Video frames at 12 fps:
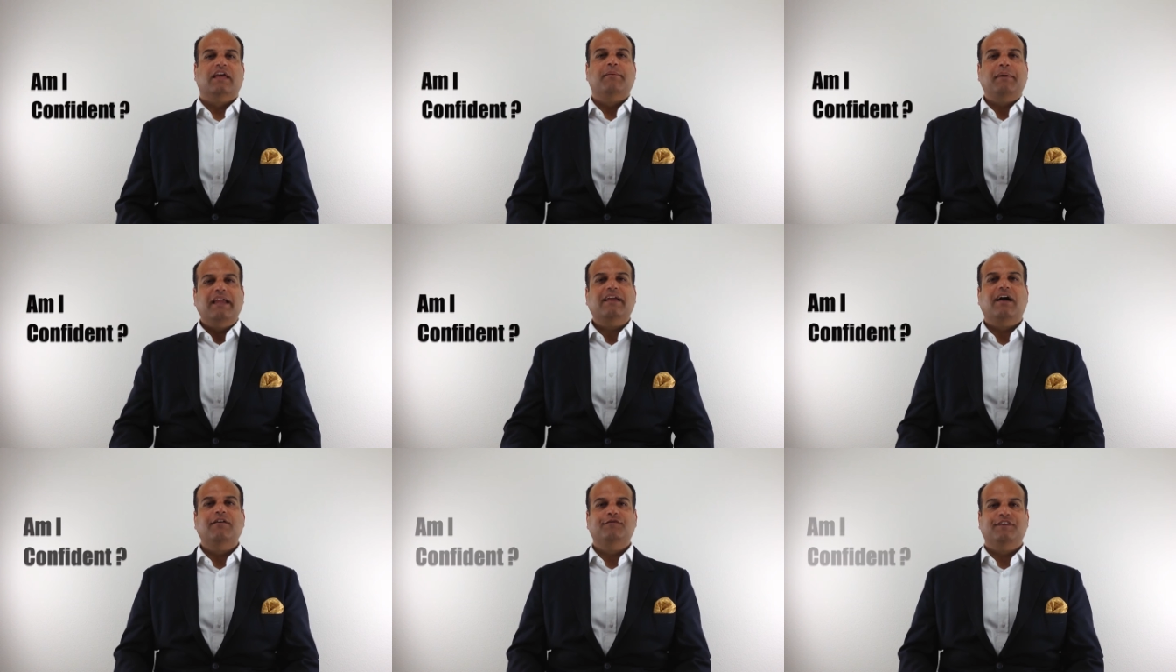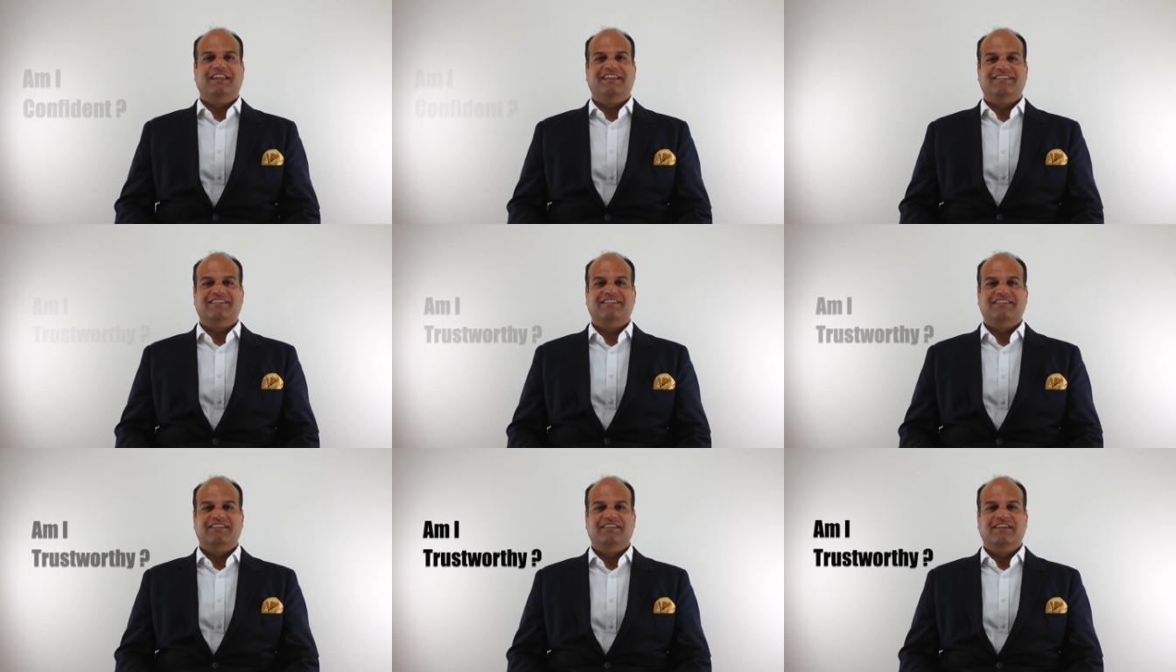Am I confident?
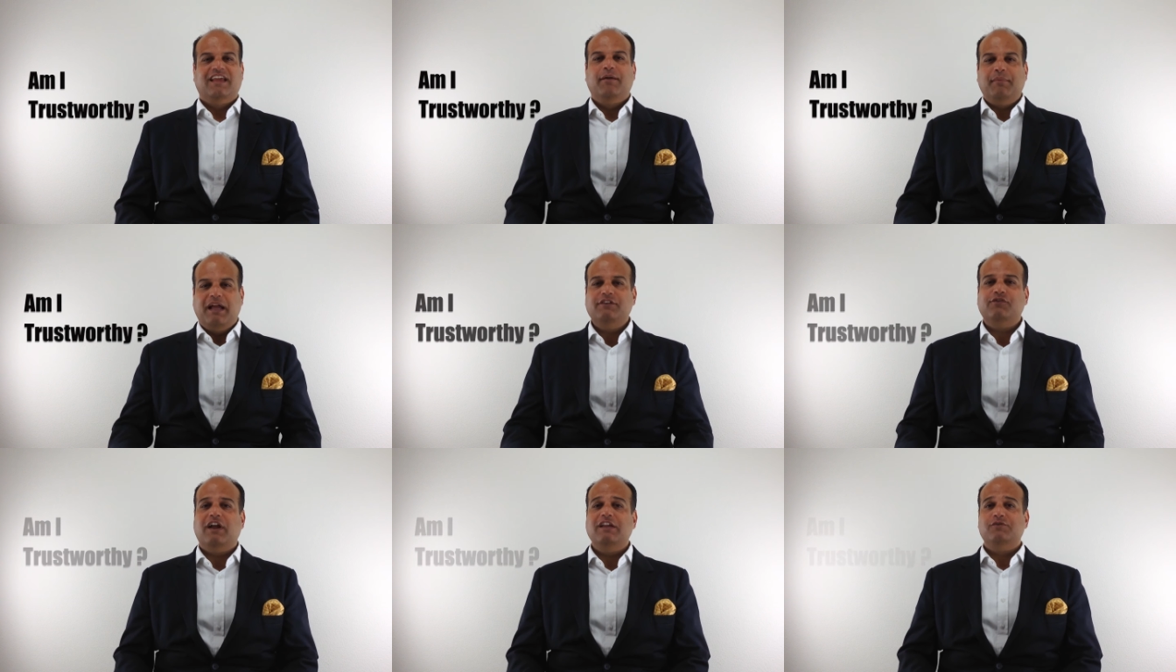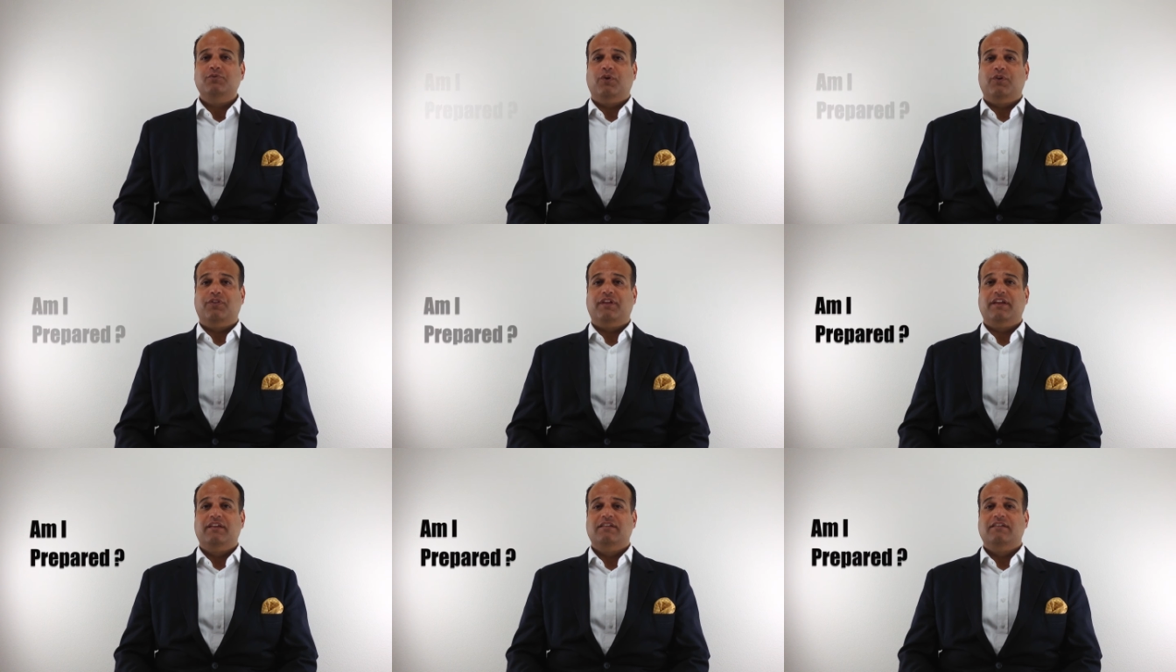Am I
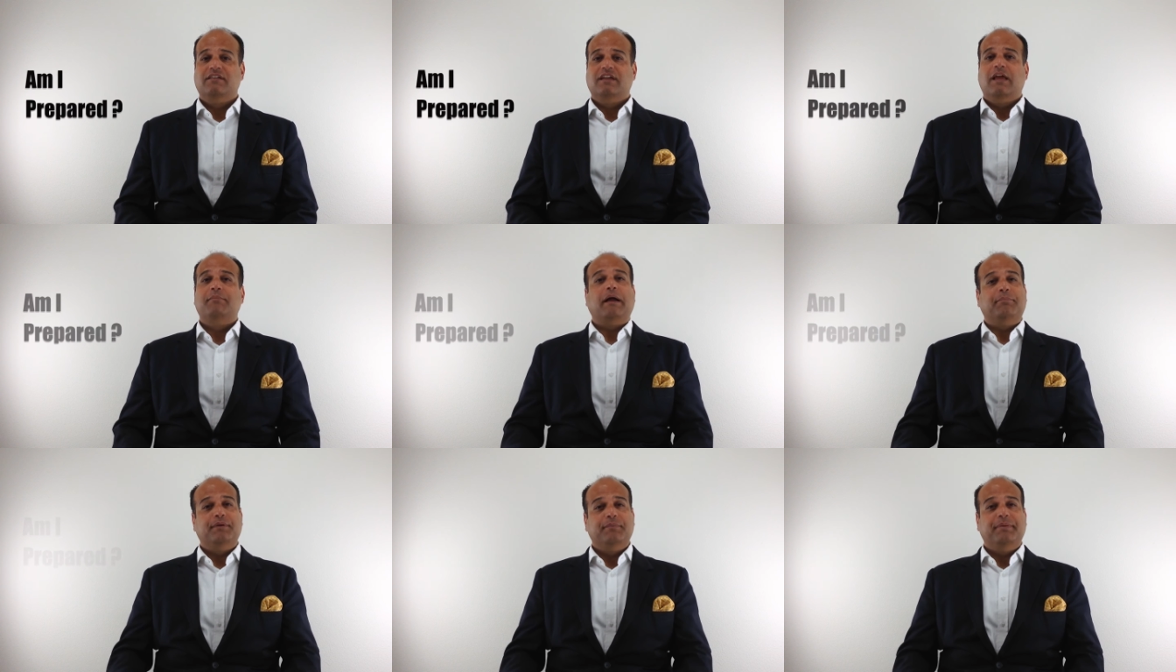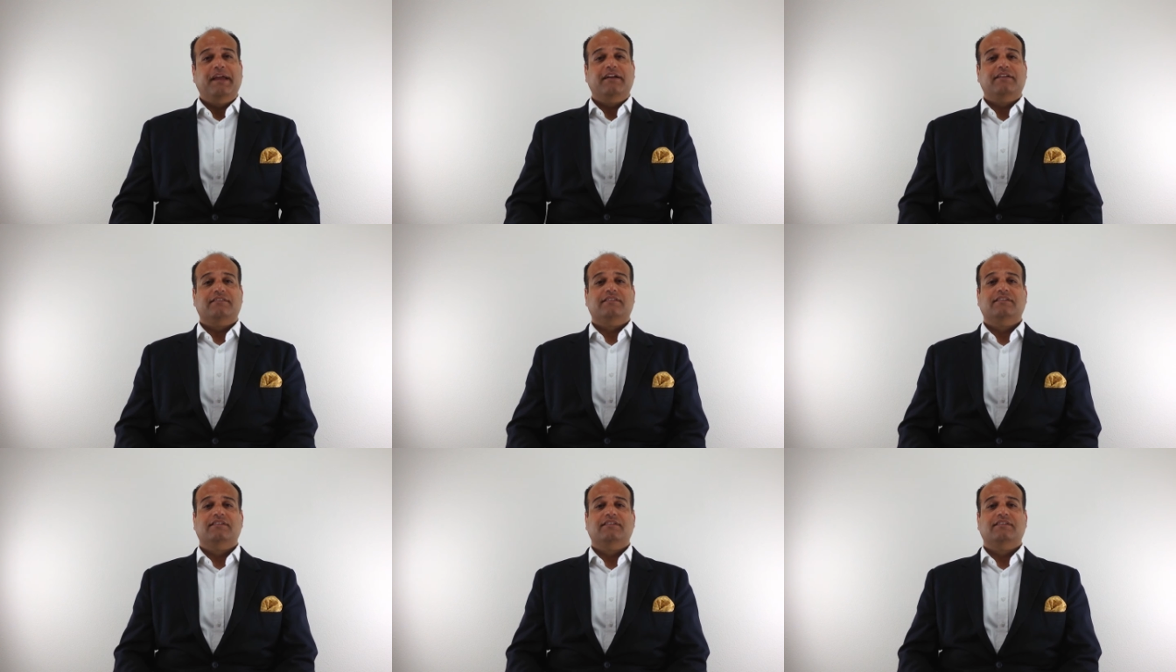trustworthy? Am I prepared?